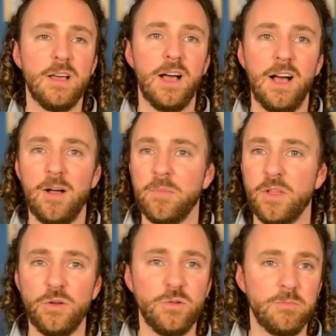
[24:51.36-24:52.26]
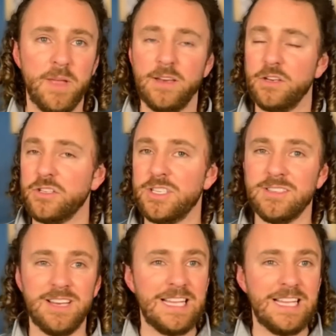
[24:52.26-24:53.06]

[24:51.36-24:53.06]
who, man, you're just,